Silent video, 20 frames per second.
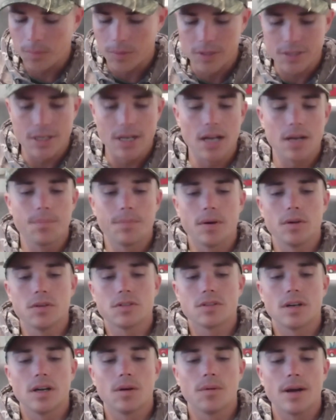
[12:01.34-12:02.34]
once you got your
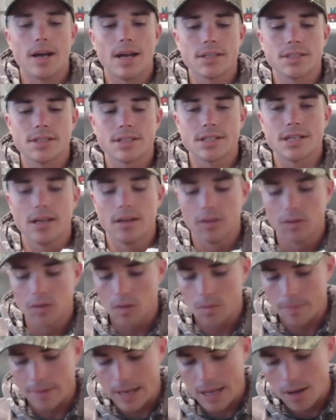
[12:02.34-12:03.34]
bowstring wax, just get a
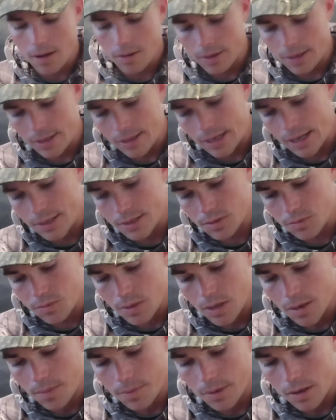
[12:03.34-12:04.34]
little bit out, and then I just
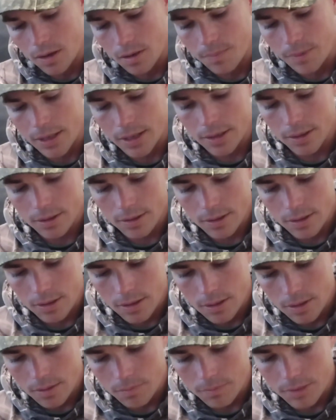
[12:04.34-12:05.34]
rub it on
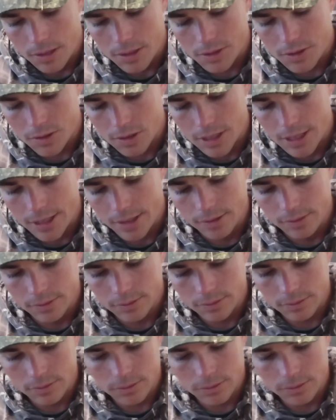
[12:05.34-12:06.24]
my string,